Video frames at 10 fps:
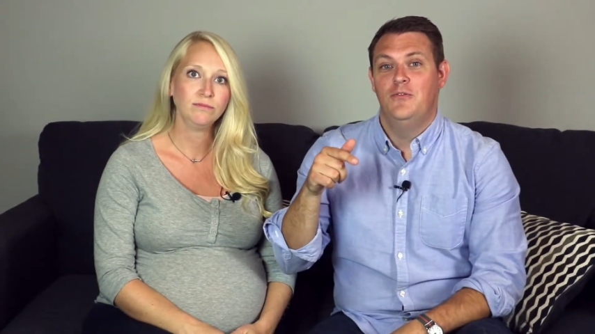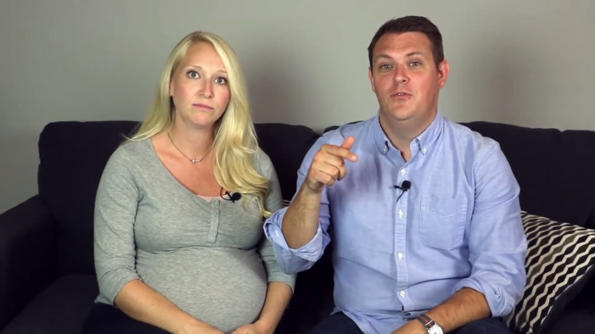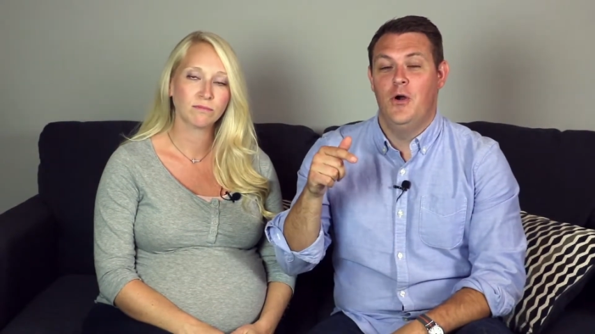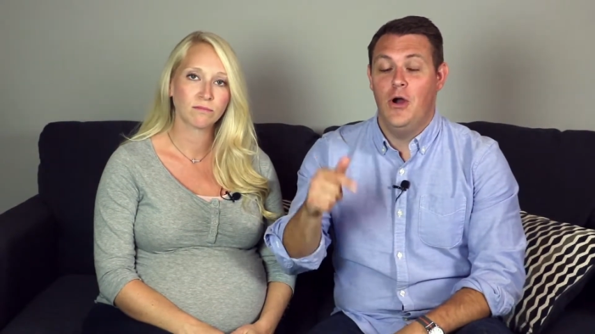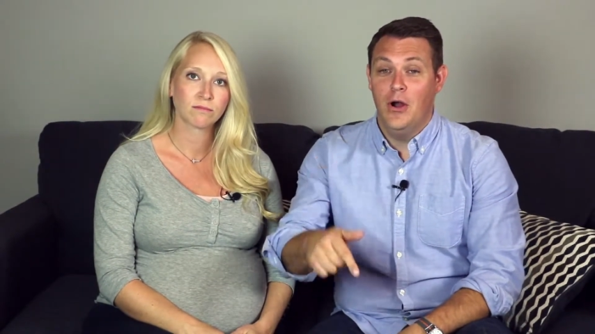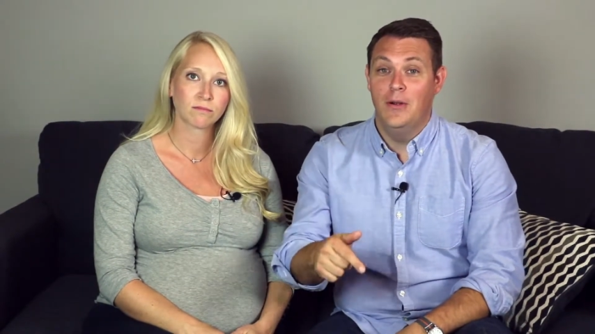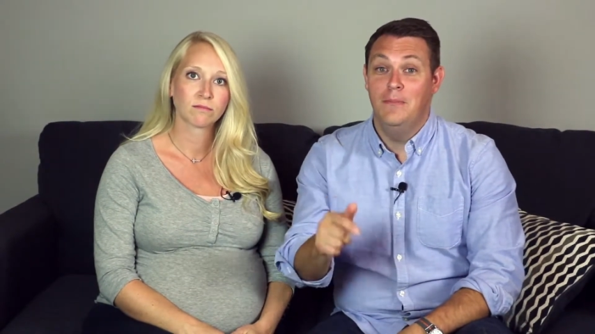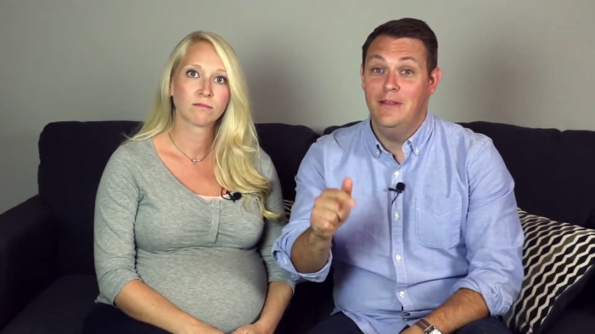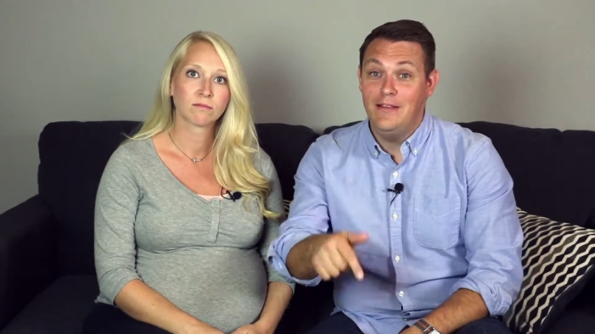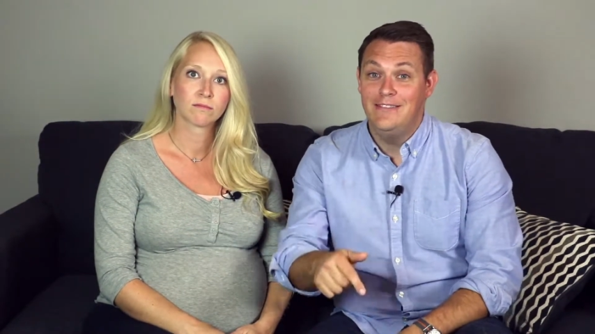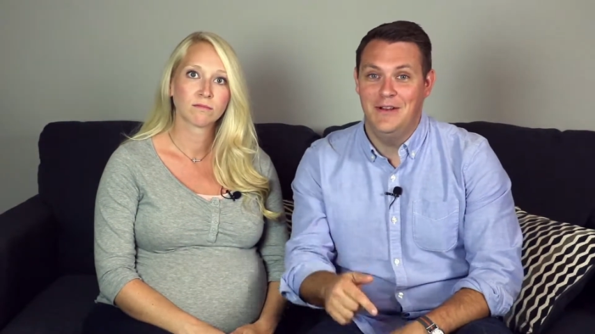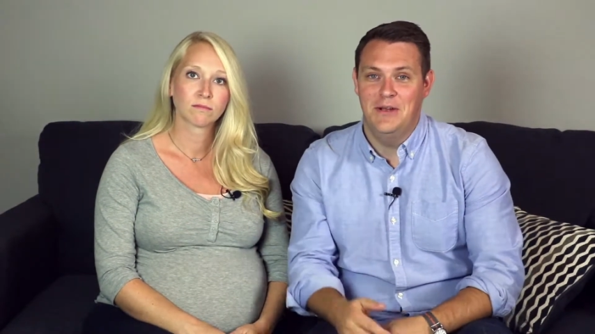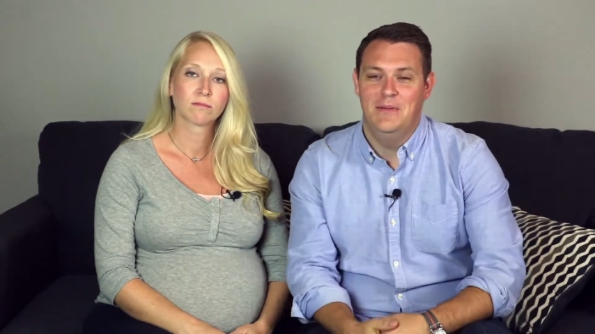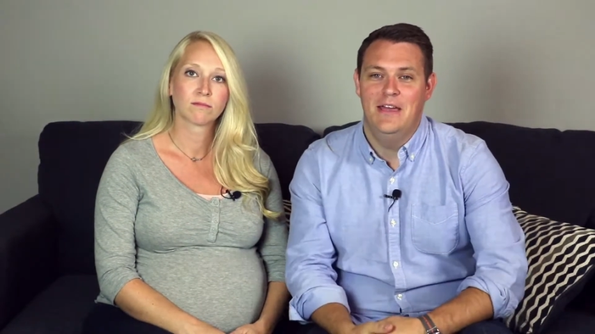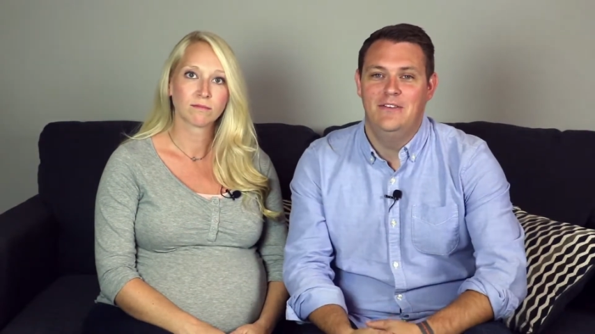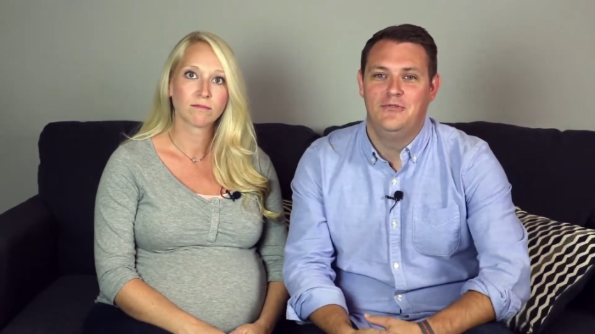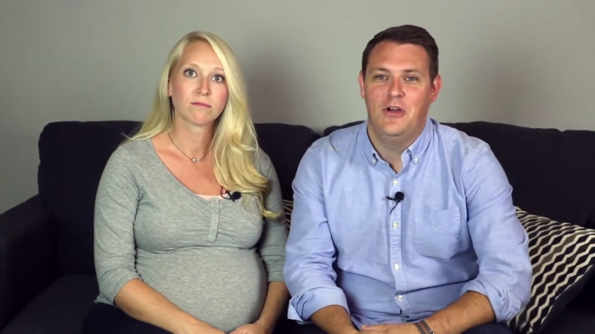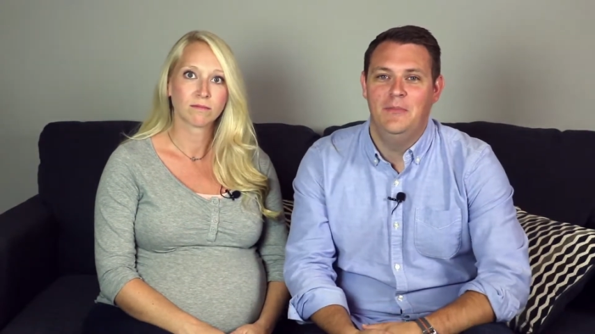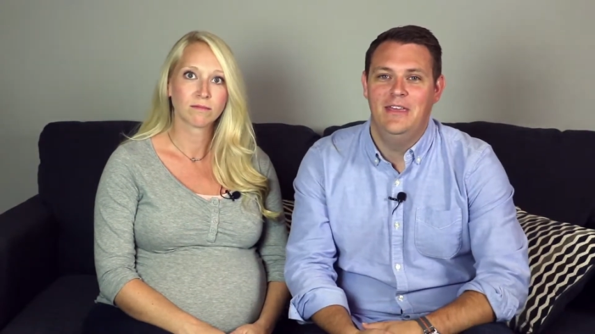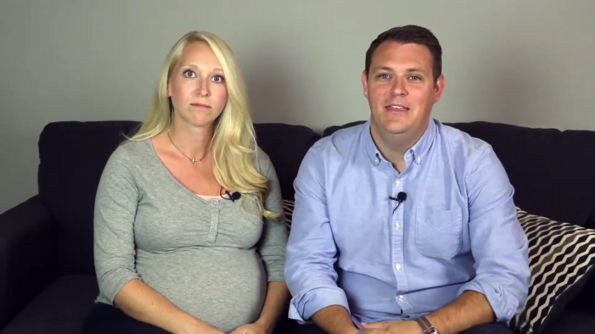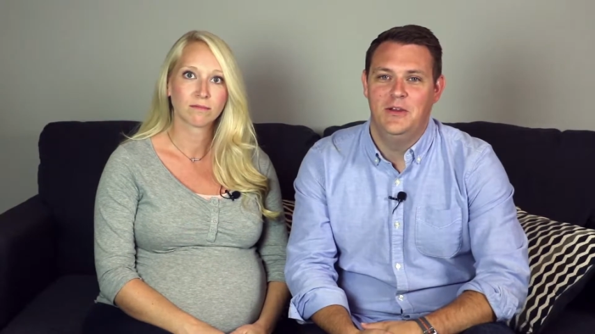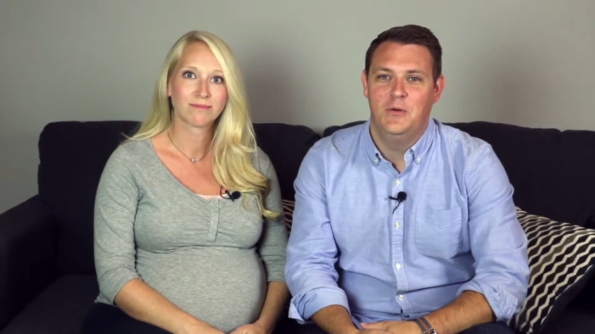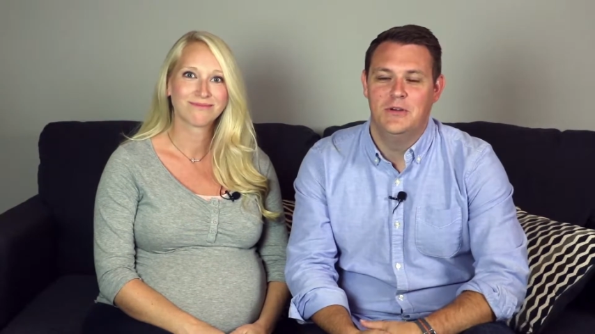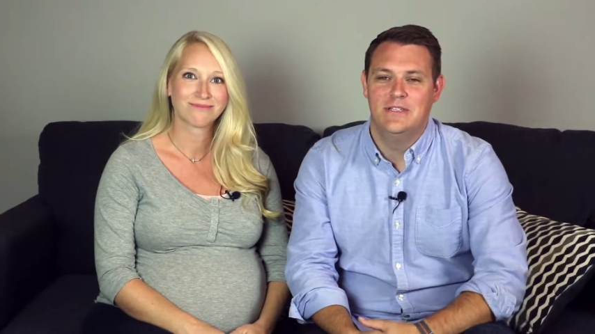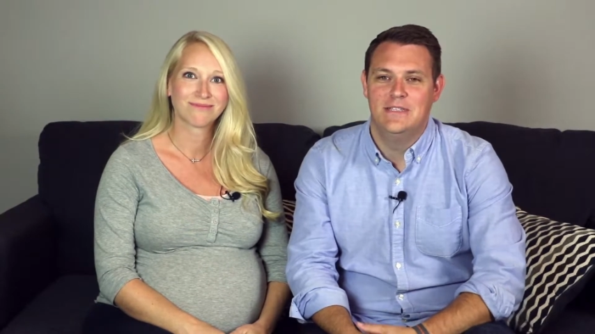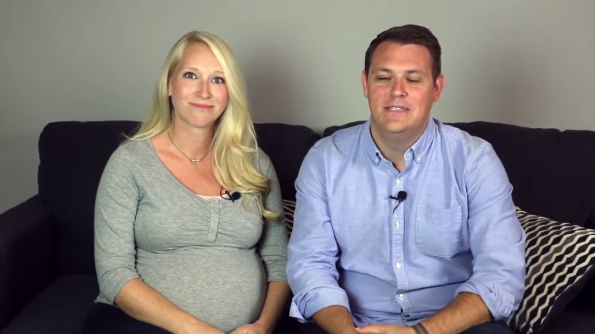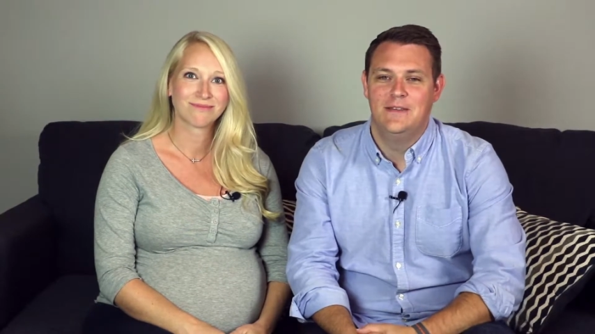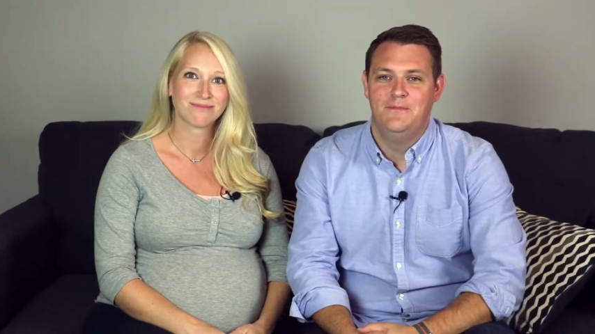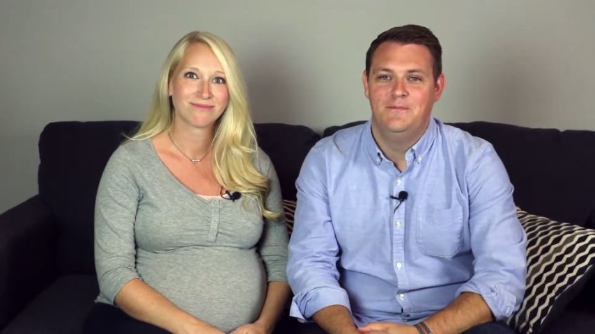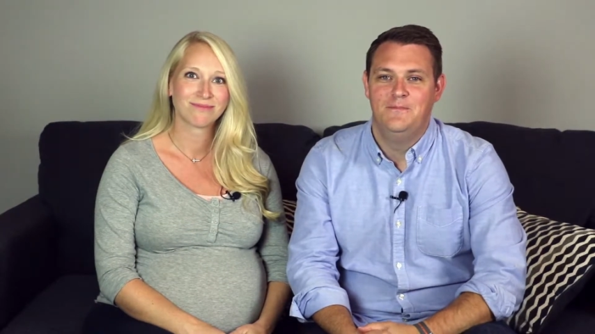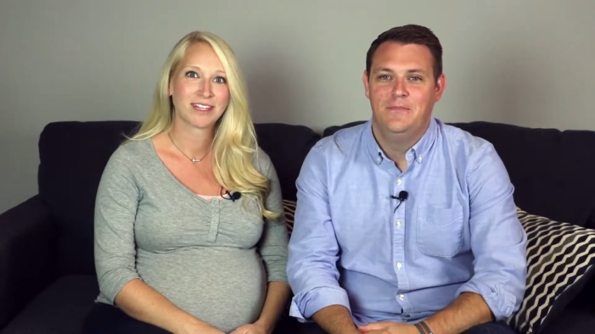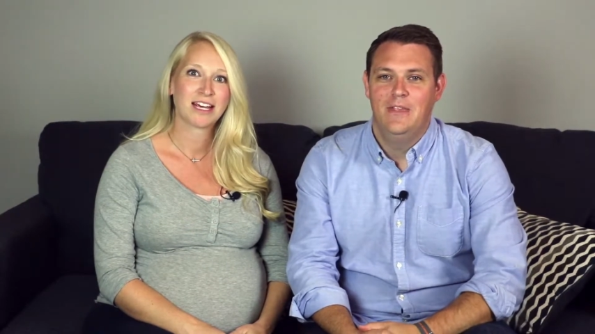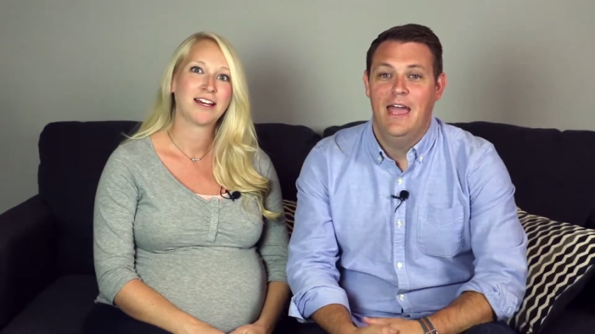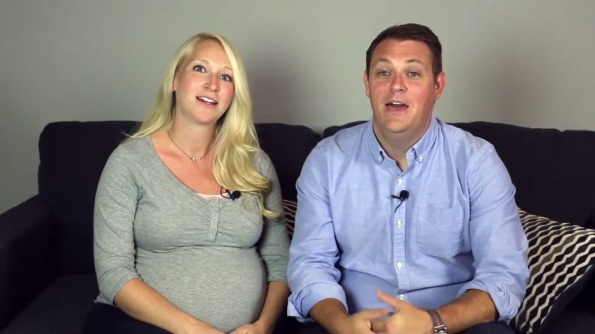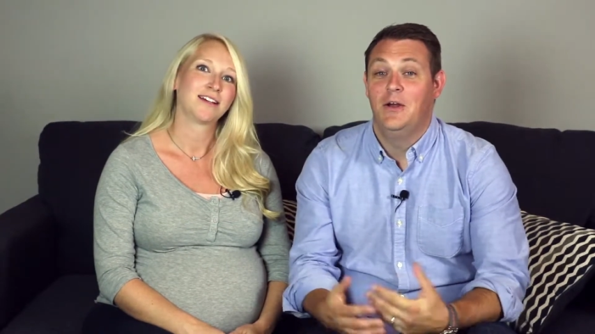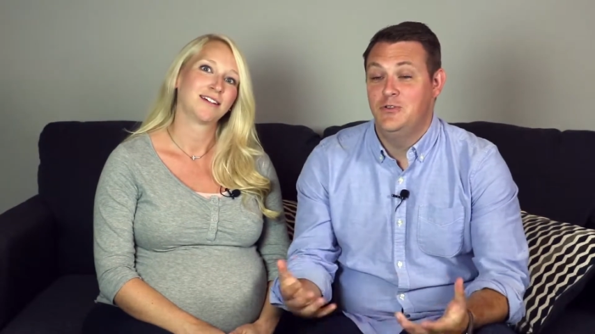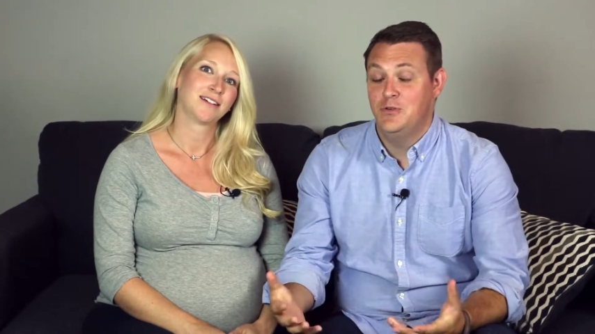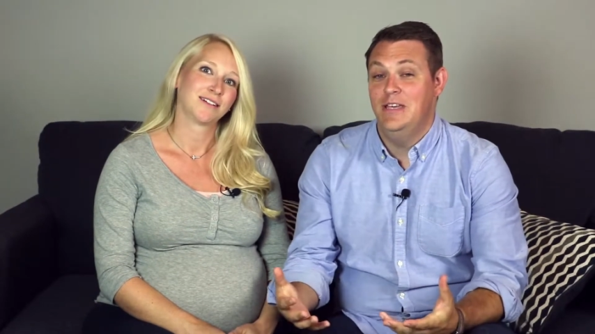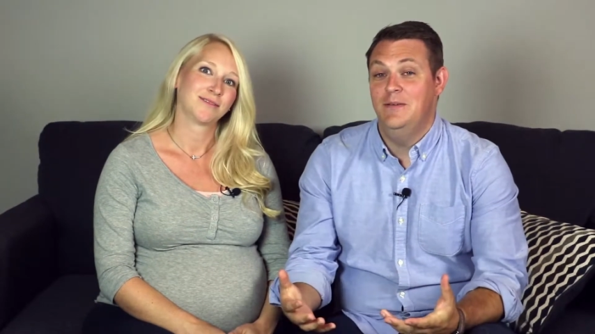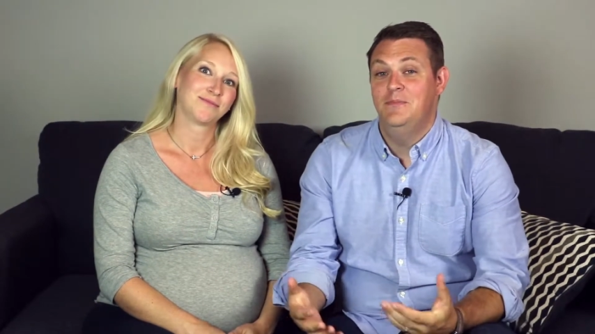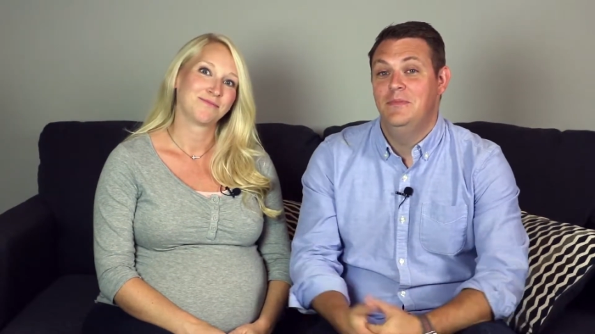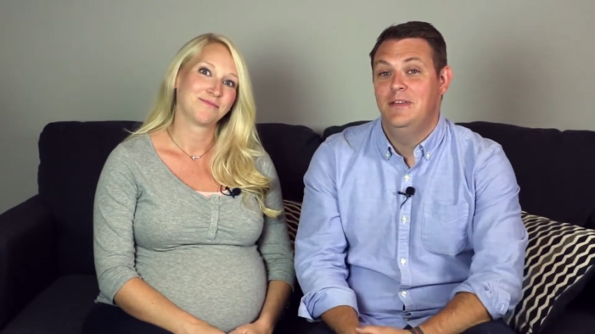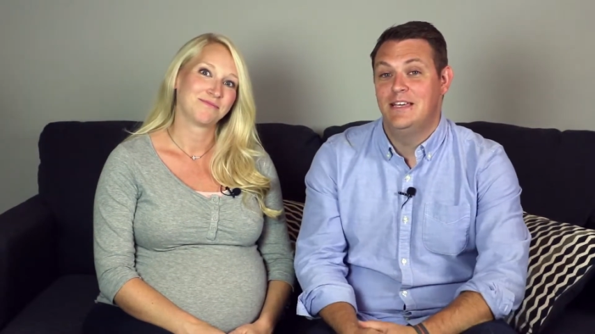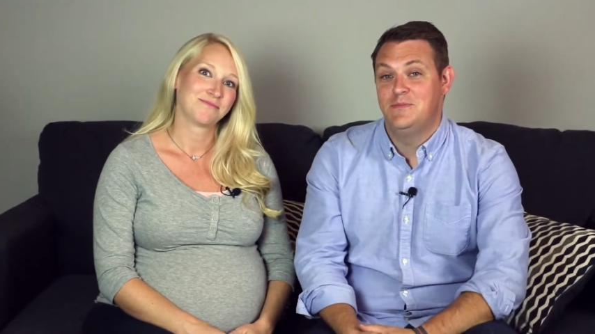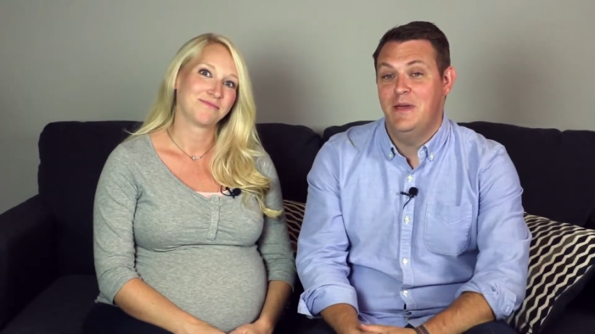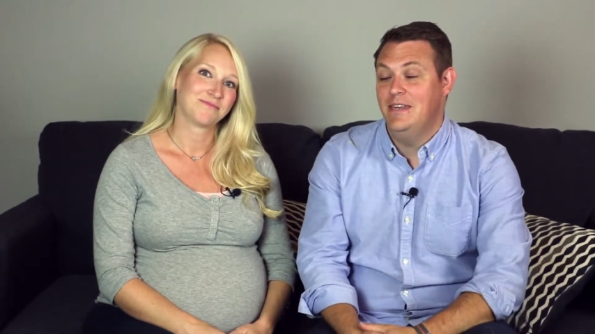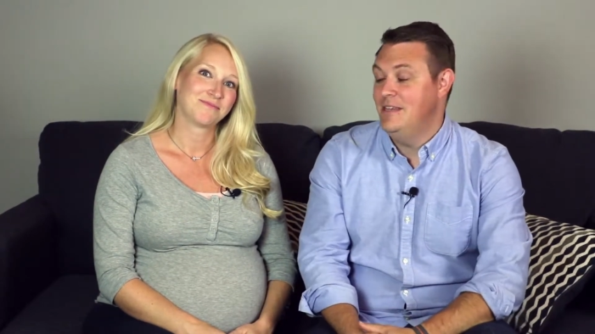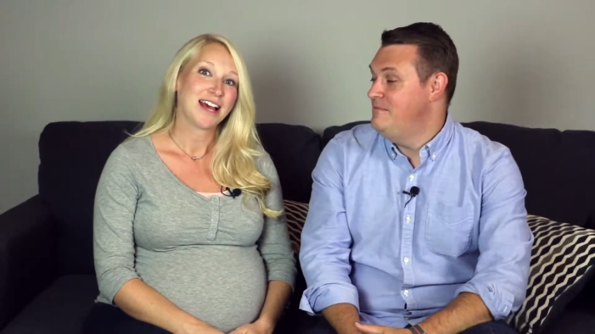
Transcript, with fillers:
Speaker 1: for our military-based trauma healing courses, and our dream expanded.